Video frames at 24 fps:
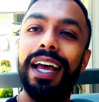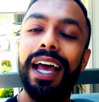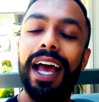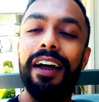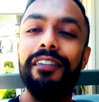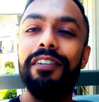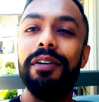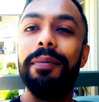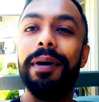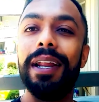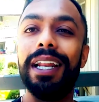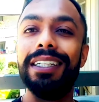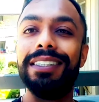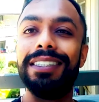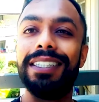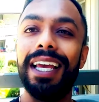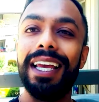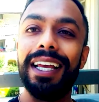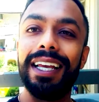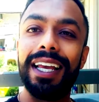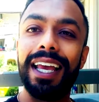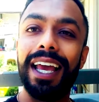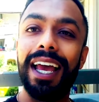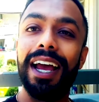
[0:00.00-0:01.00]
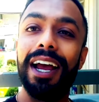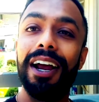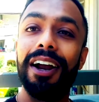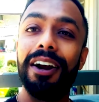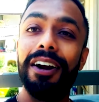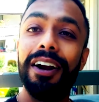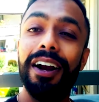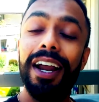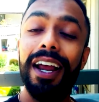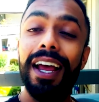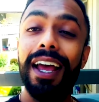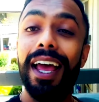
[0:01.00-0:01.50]
Everybody take
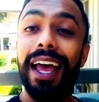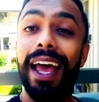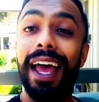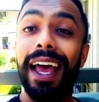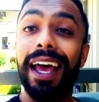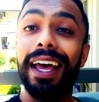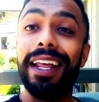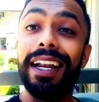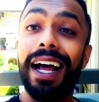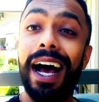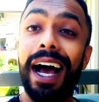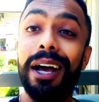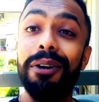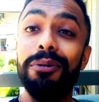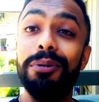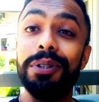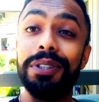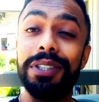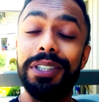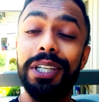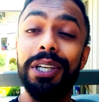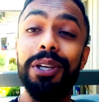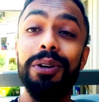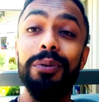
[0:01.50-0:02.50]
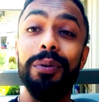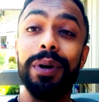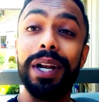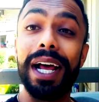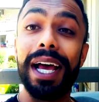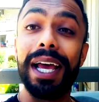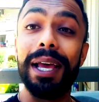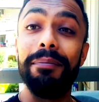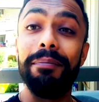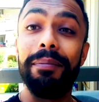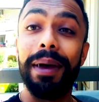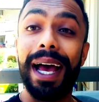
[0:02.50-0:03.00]
care, and I will see you when
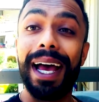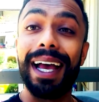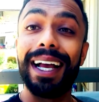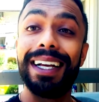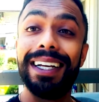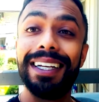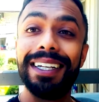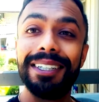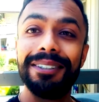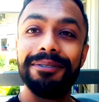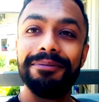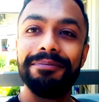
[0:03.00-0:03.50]
I am back.